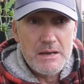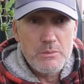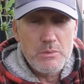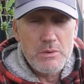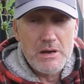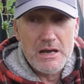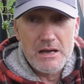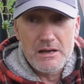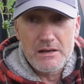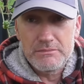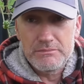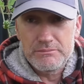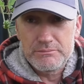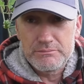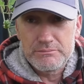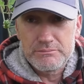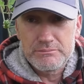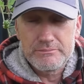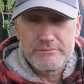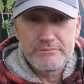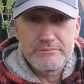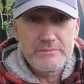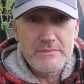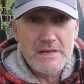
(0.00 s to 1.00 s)

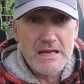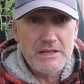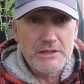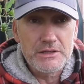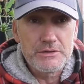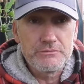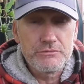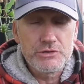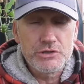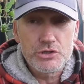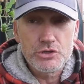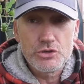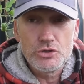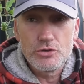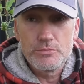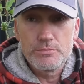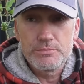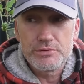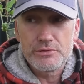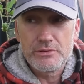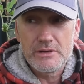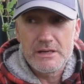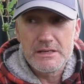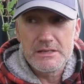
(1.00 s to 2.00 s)
while Alan
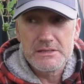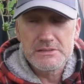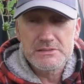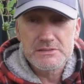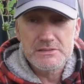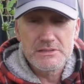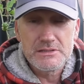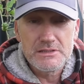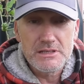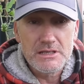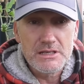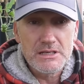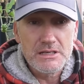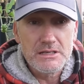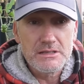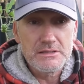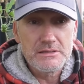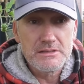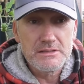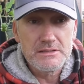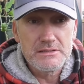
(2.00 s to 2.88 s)
recuperates, and uh,